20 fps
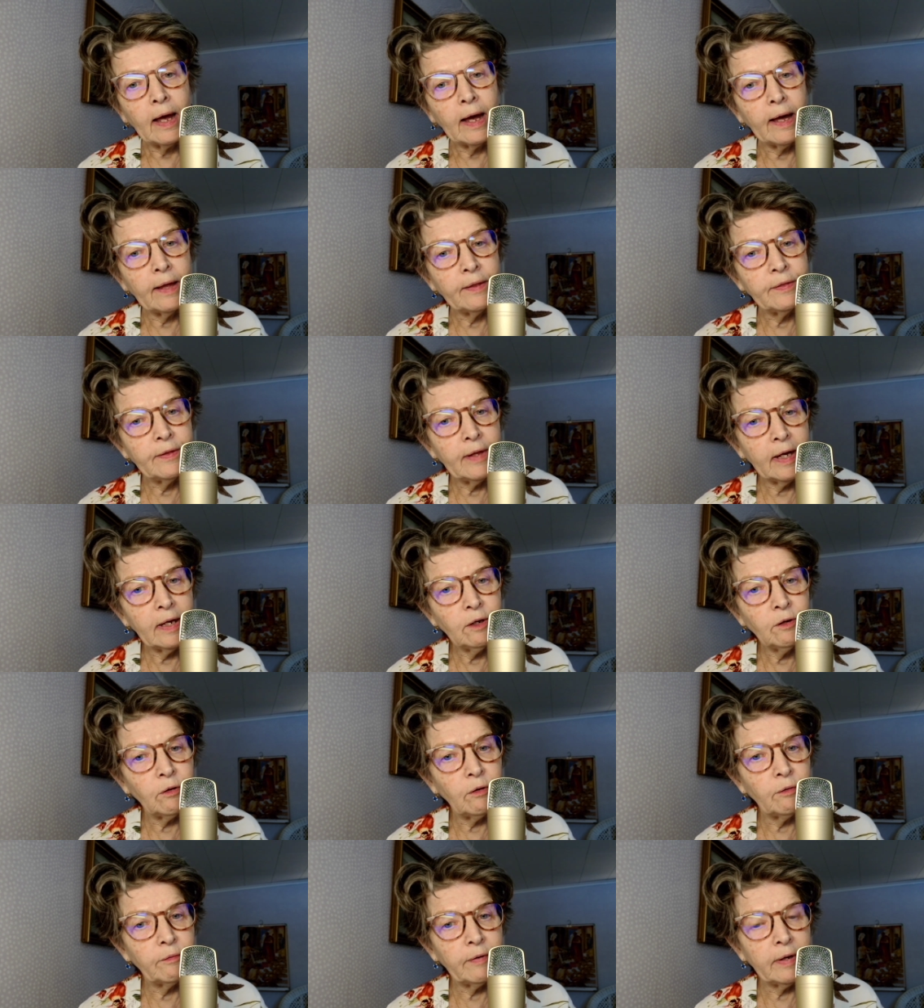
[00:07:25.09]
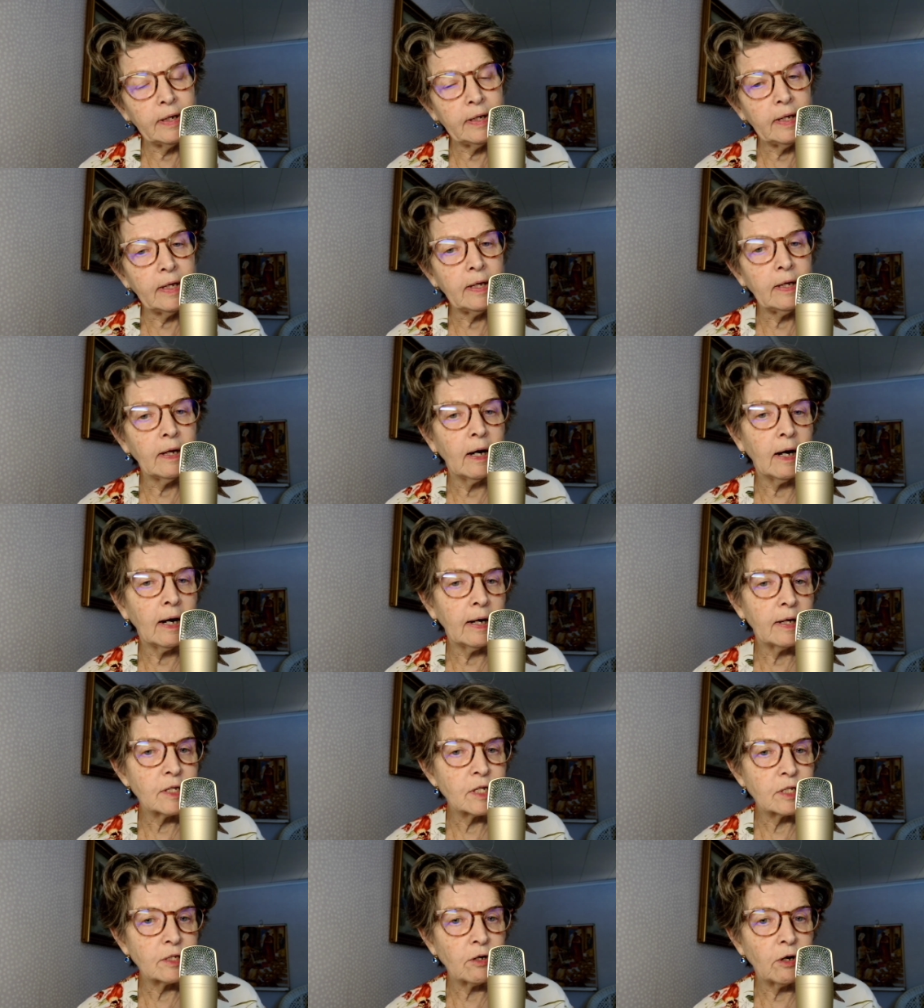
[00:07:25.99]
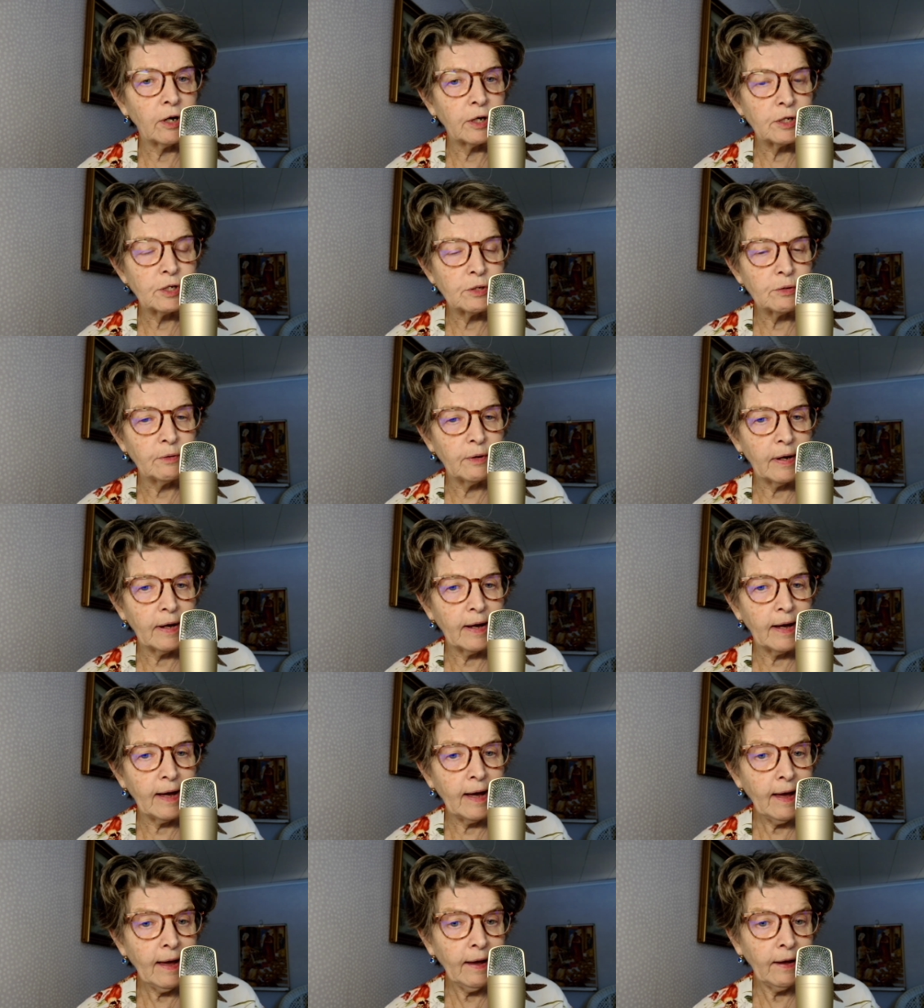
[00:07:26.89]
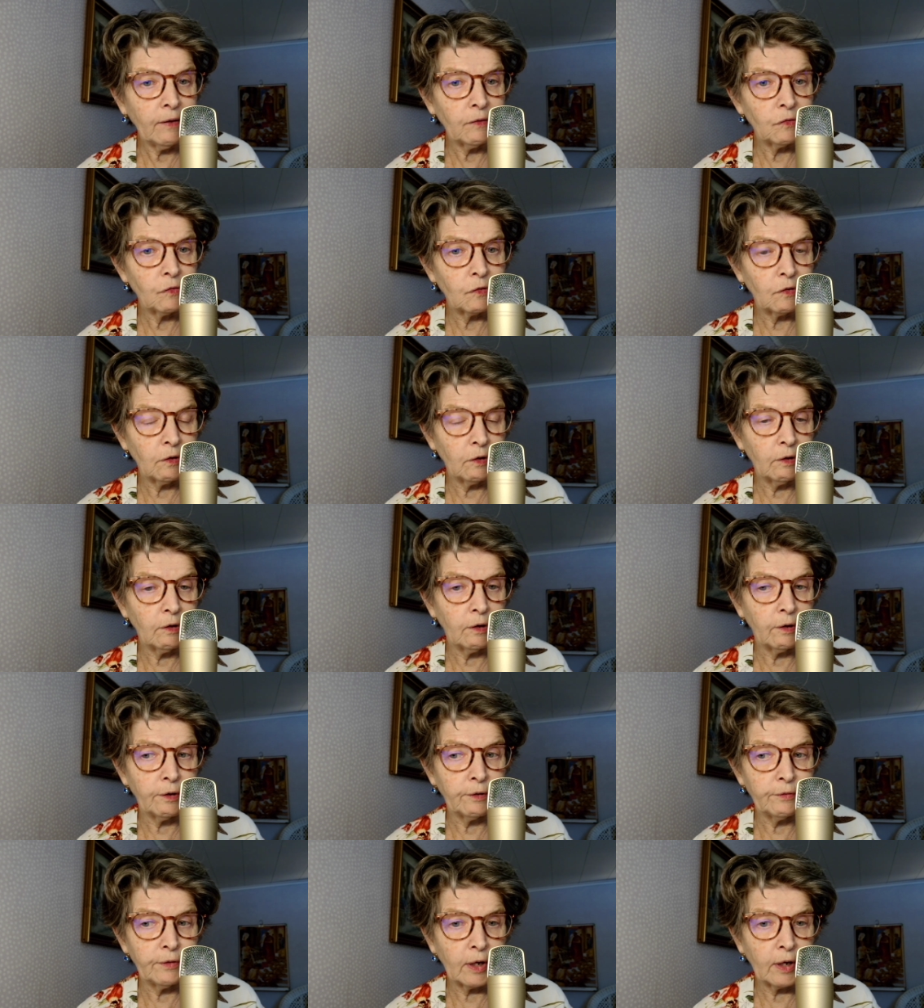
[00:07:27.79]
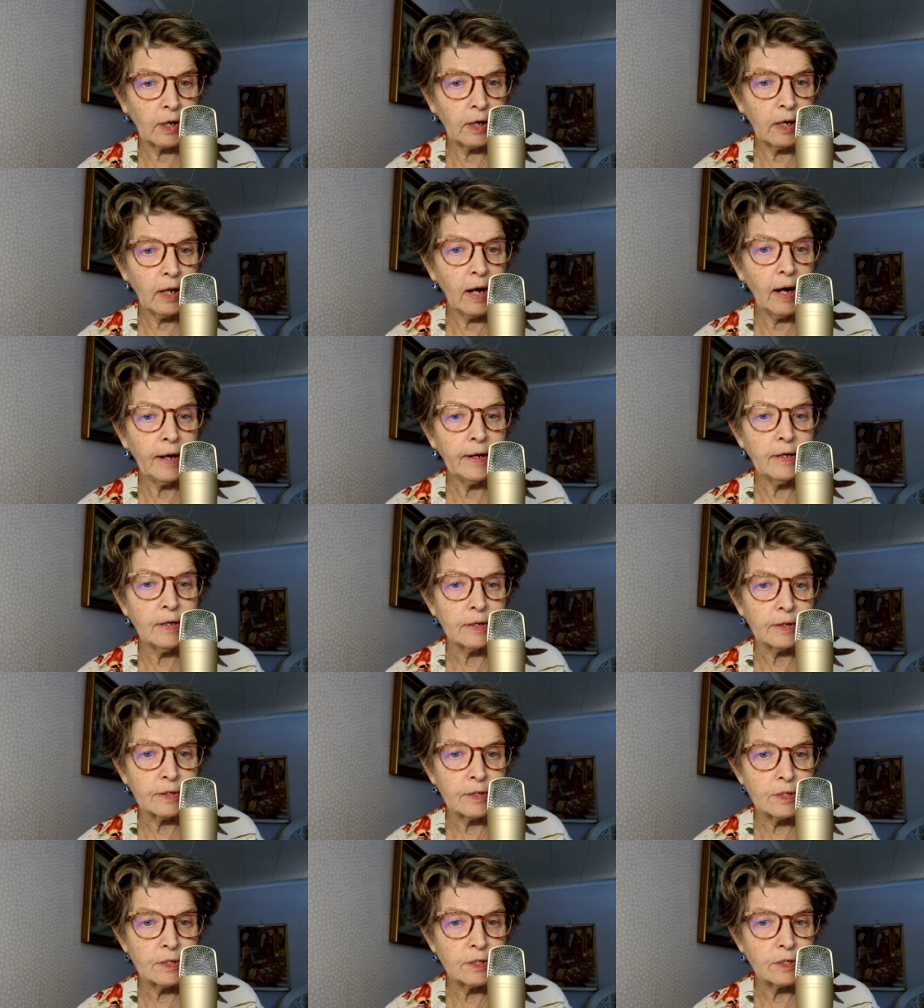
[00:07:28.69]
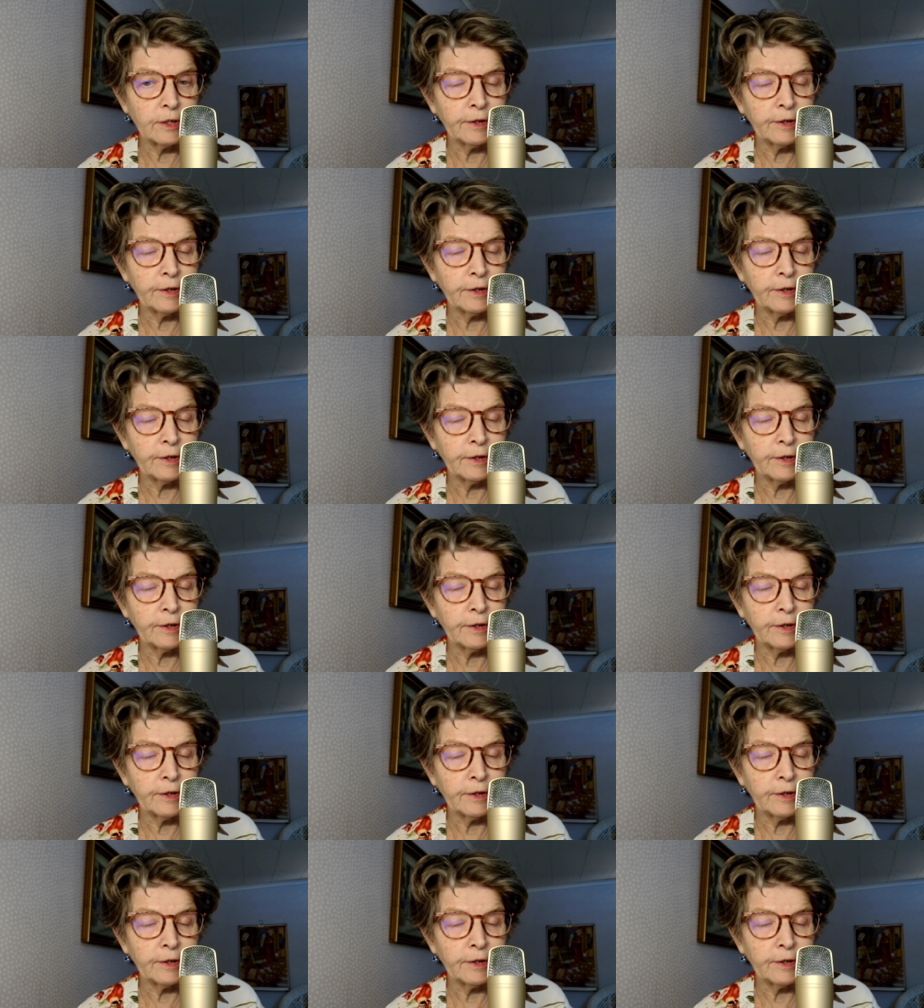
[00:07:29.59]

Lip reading: and then already I start to ask the client,